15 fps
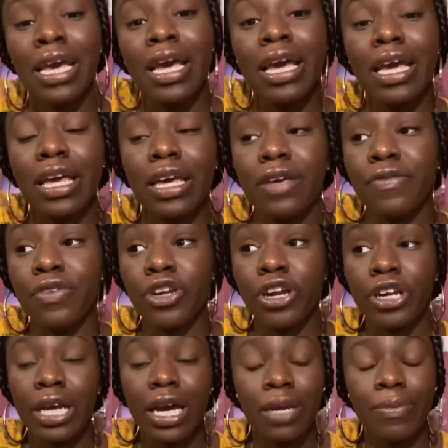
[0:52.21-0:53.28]
If you're
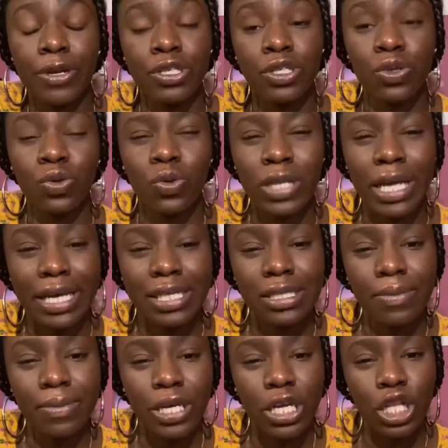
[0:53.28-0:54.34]
not a person who likes to
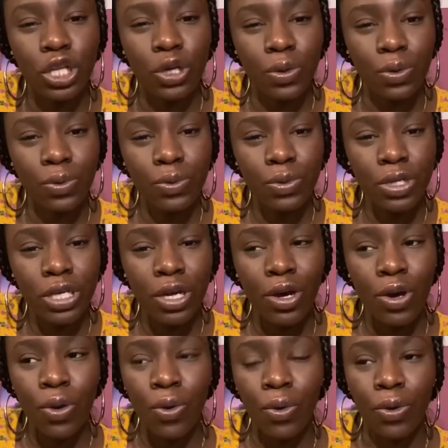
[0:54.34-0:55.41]
be alone
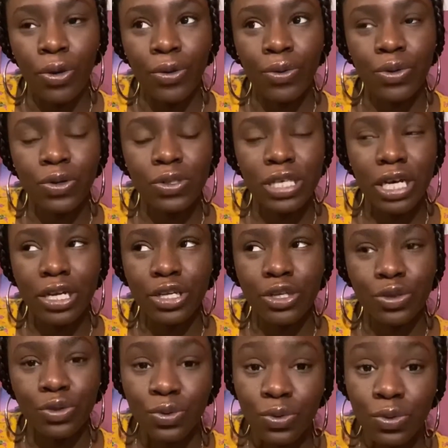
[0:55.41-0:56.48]
or who knows how to
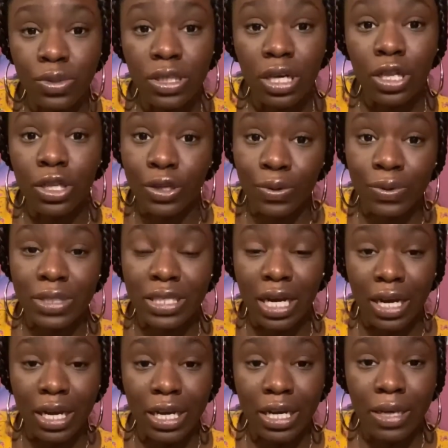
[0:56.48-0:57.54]
use alone
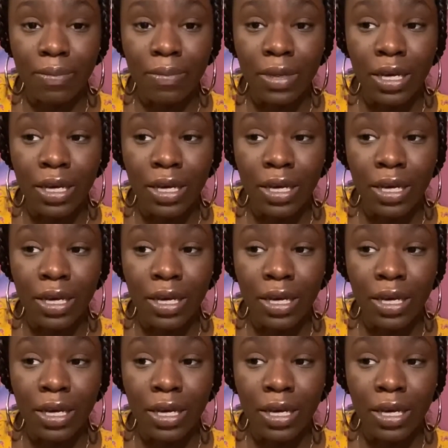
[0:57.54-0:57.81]
time,